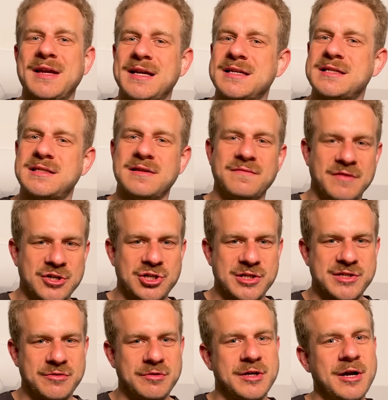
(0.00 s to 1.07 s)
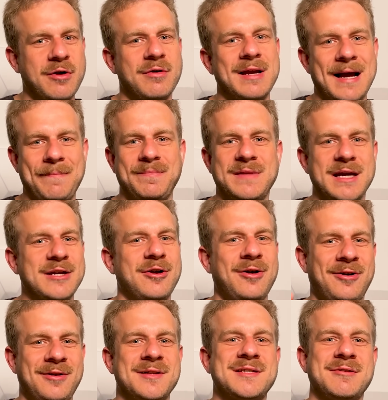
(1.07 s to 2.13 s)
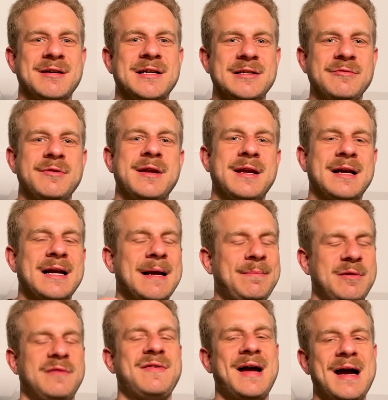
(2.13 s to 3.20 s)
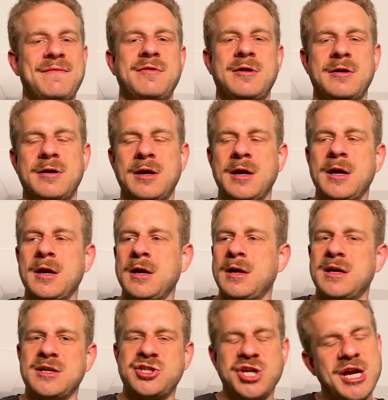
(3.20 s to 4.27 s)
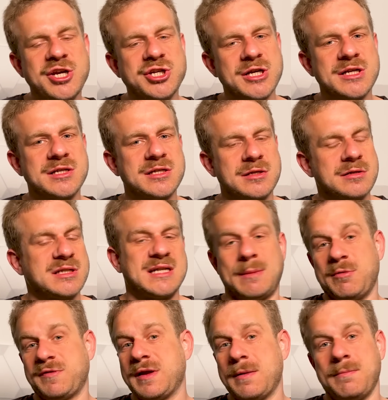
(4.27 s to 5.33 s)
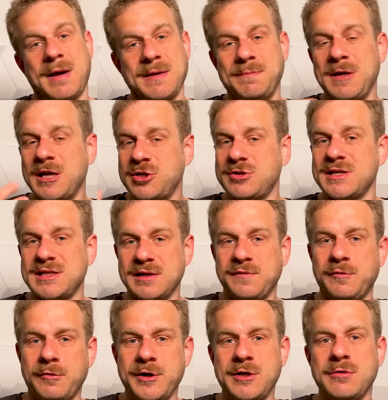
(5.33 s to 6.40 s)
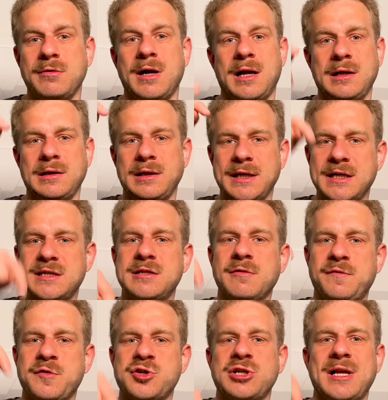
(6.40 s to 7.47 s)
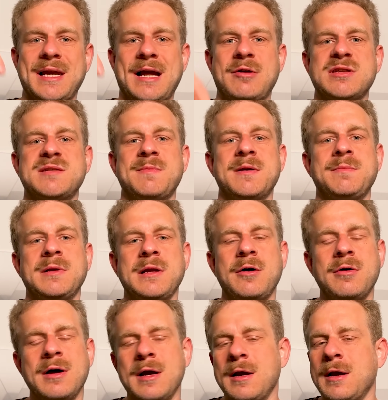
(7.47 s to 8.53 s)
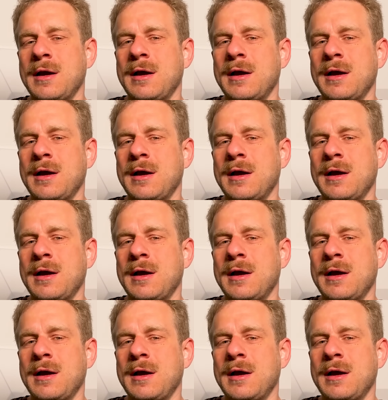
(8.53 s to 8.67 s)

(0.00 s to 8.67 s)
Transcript: this Visual Studio Code update also included a couple of other changes. Some of them might be interesting for you. I'll link the official announcement below.